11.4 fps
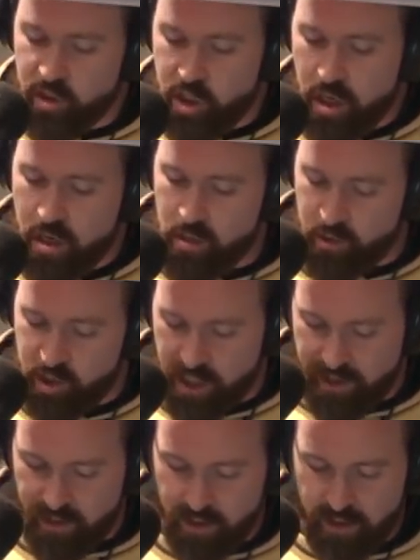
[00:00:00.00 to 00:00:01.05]
Joe,
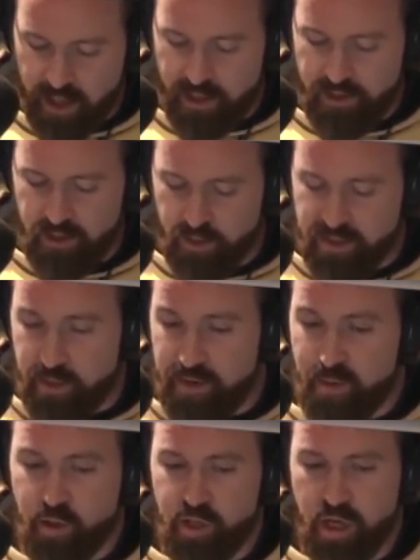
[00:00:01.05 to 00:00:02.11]
checking online too. What's up, Be
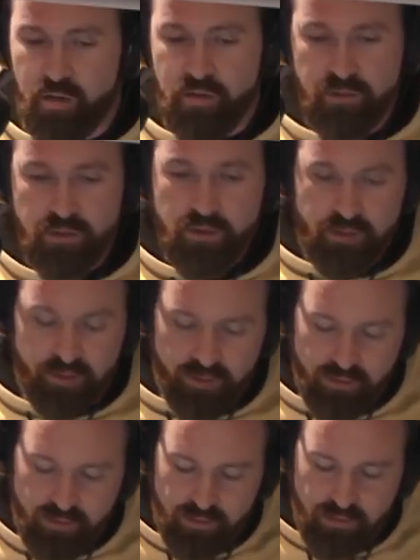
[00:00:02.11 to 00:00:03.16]
More Joe?
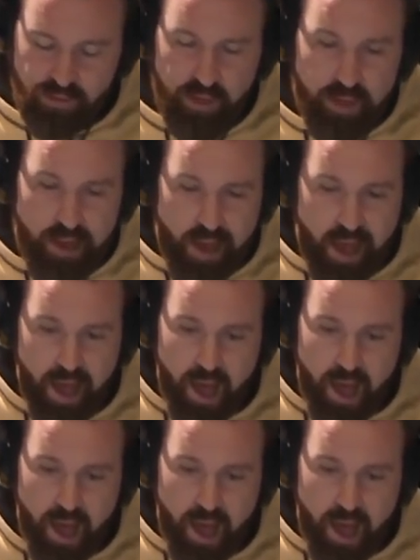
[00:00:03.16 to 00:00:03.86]
Hey, guys, how you